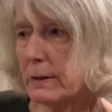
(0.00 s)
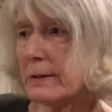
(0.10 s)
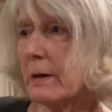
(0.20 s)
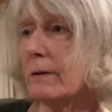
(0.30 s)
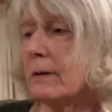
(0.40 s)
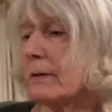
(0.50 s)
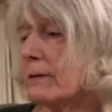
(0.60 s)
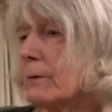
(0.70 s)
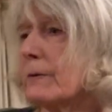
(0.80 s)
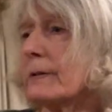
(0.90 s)
so that
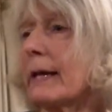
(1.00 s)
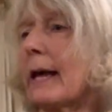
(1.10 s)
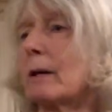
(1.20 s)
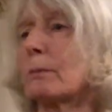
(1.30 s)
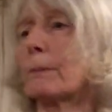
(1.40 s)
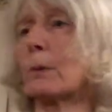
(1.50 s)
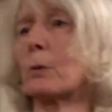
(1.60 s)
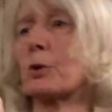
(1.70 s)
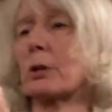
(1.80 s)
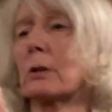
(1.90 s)
sort of scale and
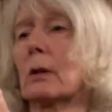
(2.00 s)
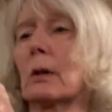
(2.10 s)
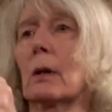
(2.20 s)
proportion